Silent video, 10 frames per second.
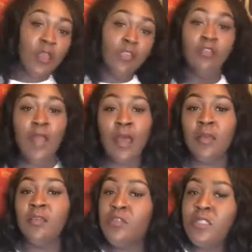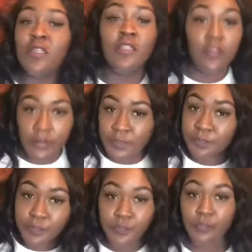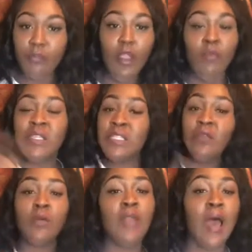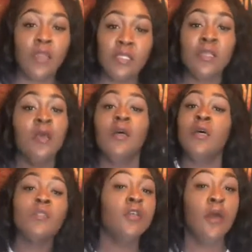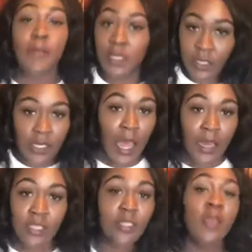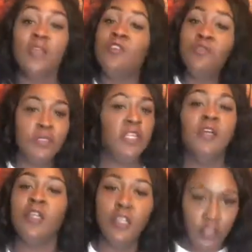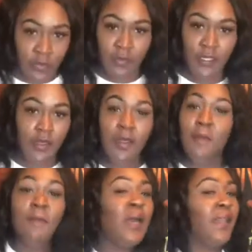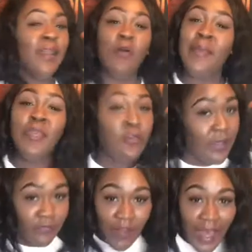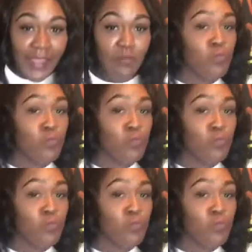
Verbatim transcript: You don't. You still a human with zero dollars to a million dollars. You still a human. Money don't make you can fight.